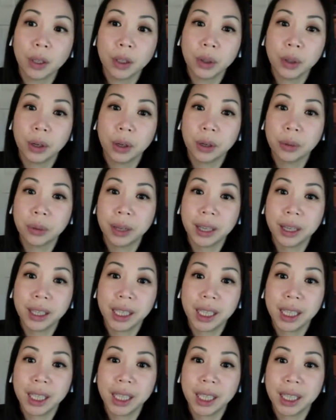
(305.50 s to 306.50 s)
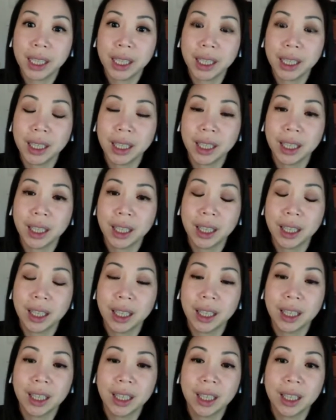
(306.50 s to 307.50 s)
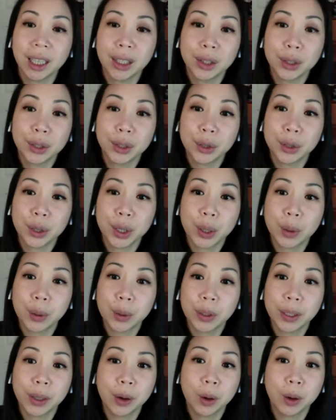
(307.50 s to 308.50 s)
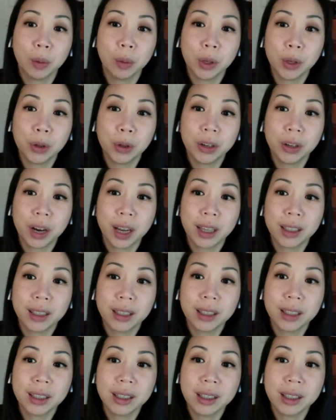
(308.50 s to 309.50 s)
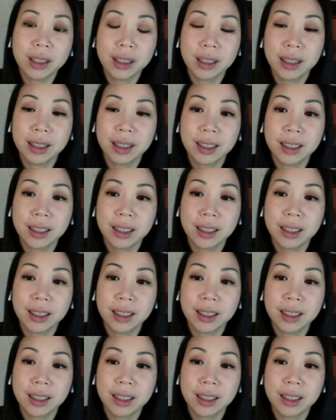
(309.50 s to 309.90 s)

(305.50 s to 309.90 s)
When you are ready, slowly open your eyes